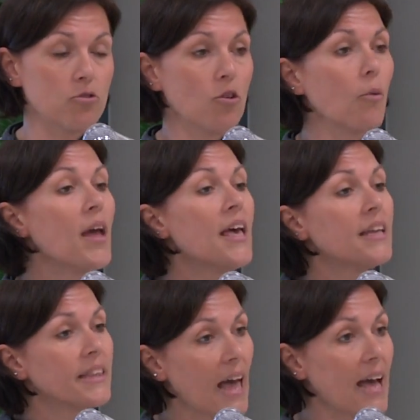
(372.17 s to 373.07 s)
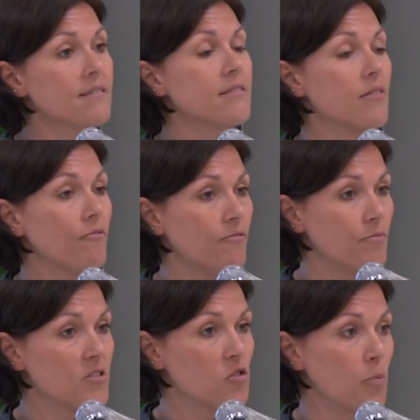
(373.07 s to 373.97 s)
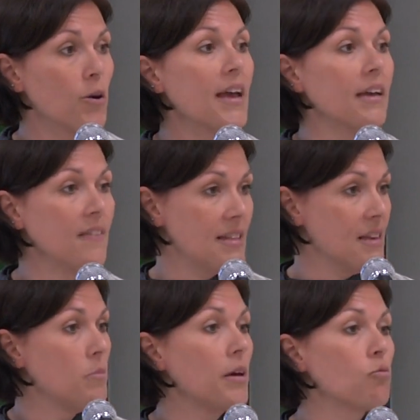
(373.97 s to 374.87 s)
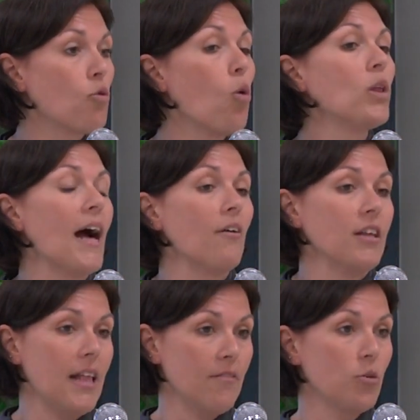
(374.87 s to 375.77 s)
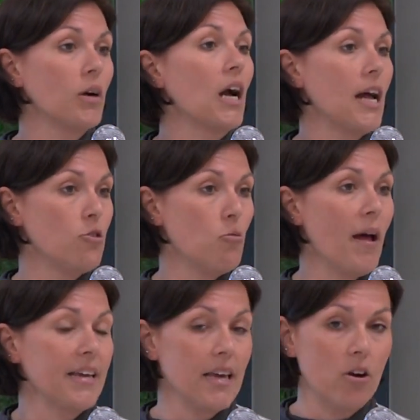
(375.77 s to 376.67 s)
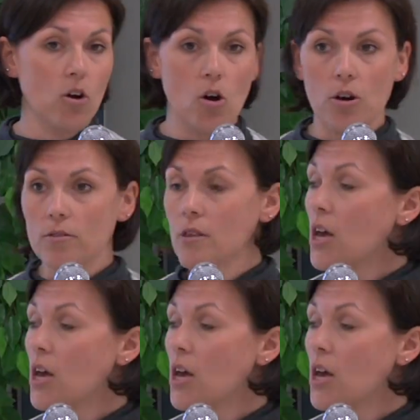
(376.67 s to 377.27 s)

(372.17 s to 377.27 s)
So last spring, they did a big rollout and everyone got new Medicare cards.